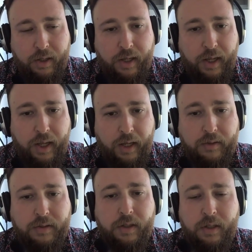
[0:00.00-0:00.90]

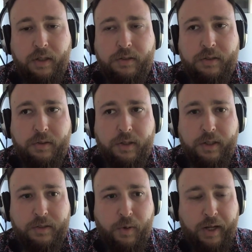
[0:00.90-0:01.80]
And so
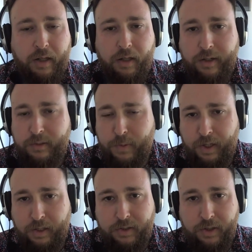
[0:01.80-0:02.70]
it's quite a large
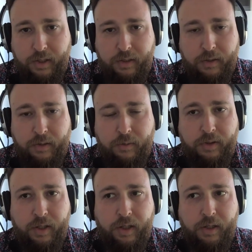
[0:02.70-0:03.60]
production
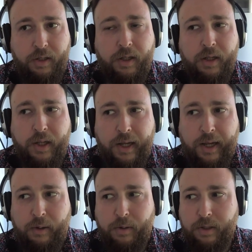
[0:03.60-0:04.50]
within
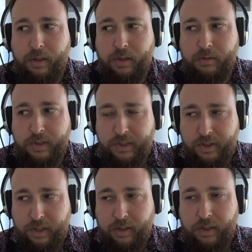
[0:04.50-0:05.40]
our
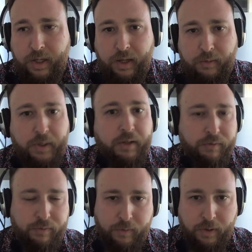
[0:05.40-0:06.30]
region.
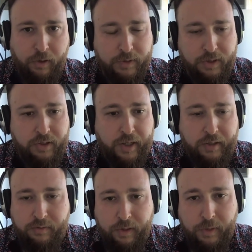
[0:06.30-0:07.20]
We're home to Strauss
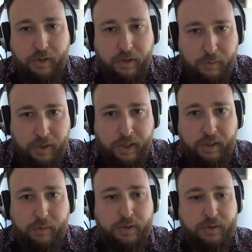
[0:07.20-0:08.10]
Family Creamery,
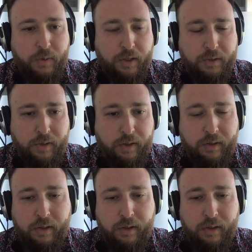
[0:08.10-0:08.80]
which works with